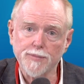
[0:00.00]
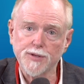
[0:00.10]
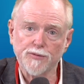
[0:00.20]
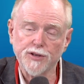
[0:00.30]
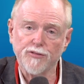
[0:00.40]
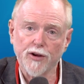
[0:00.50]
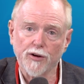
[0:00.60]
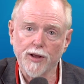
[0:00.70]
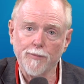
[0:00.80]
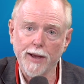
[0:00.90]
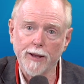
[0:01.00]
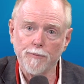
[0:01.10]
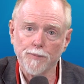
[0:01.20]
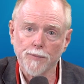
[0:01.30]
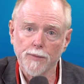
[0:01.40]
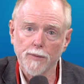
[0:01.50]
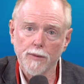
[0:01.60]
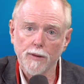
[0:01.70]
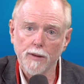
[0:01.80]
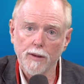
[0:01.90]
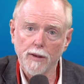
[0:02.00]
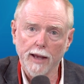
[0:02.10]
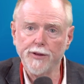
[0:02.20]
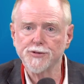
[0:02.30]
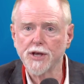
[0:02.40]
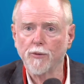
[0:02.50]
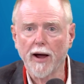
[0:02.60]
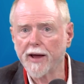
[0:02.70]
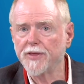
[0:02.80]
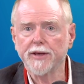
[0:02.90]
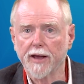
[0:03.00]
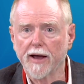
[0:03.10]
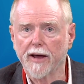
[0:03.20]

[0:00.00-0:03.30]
of Tiferet Emet, and you say, wow, I think